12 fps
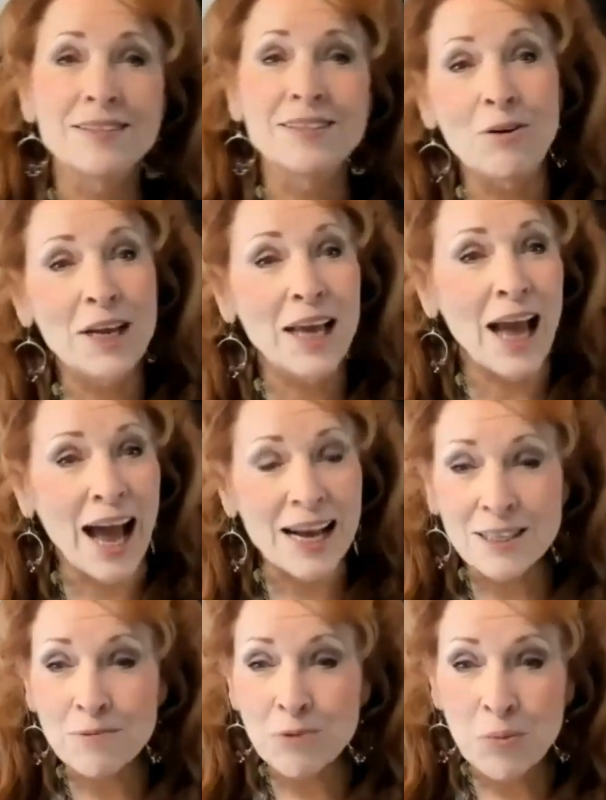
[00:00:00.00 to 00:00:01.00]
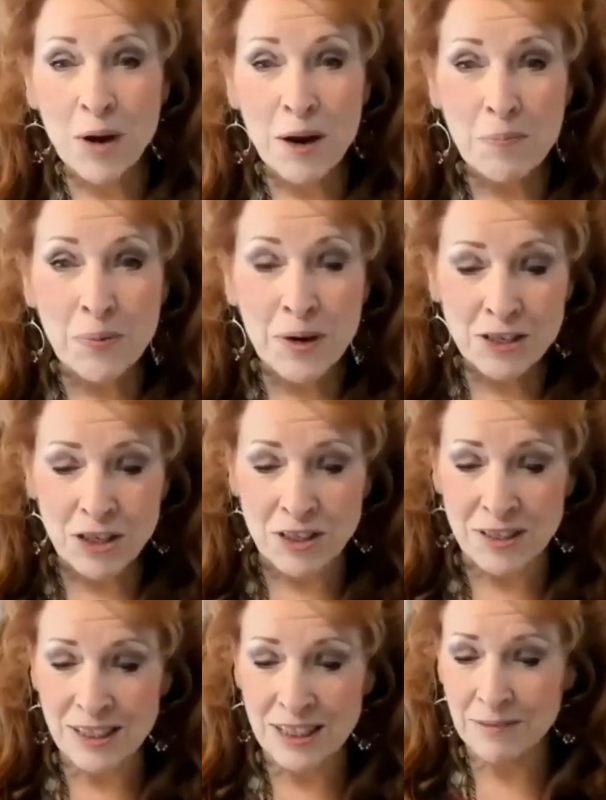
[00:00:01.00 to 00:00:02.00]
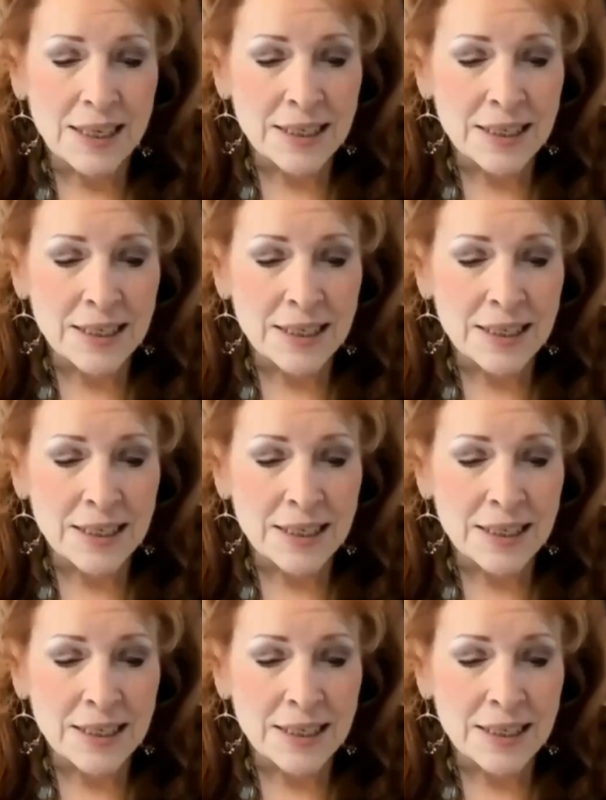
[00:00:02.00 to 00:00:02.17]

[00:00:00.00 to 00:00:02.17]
So he has them to wear breeches.